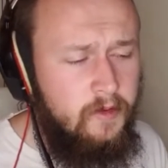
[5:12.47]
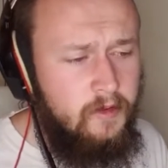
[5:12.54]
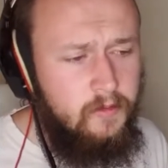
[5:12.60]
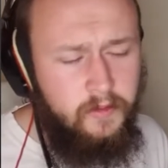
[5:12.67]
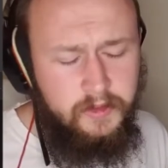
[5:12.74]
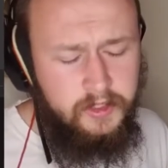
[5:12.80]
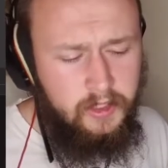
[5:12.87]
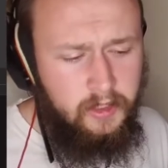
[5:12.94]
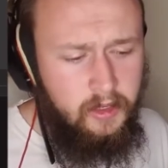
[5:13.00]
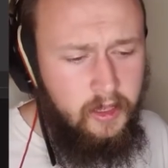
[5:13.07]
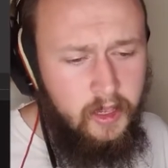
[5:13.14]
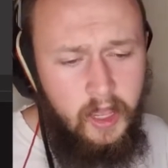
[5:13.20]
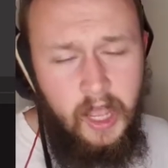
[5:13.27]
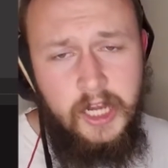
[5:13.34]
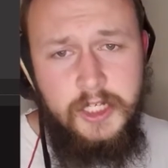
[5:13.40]
Who was uh,
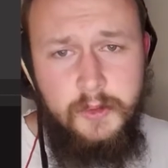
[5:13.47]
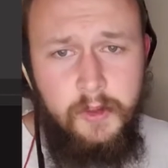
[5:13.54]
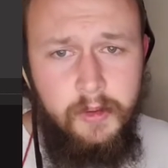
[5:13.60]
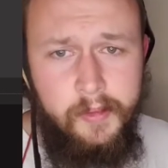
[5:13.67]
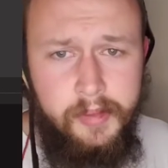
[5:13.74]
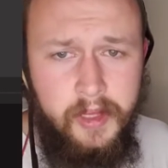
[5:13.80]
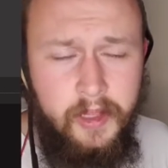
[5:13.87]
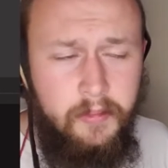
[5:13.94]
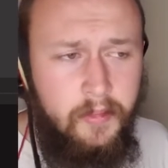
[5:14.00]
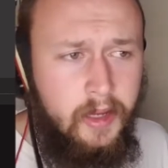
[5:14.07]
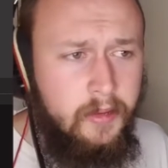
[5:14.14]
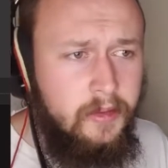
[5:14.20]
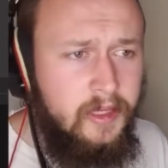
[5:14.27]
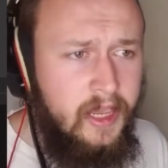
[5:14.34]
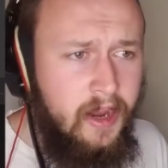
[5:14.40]
actually one of my
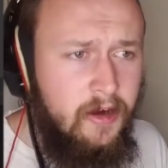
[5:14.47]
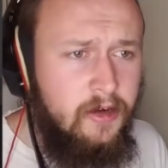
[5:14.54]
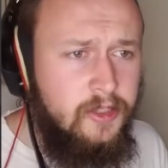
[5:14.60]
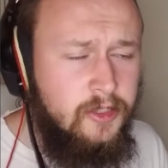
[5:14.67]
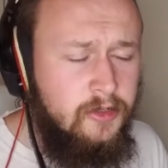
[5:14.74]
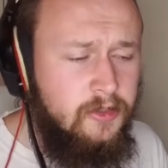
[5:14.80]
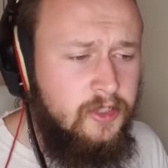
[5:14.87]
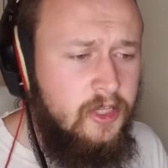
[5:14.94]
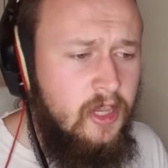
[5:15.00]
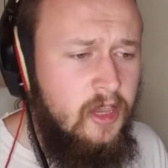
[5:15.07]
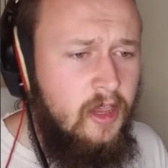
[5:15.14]
my characters.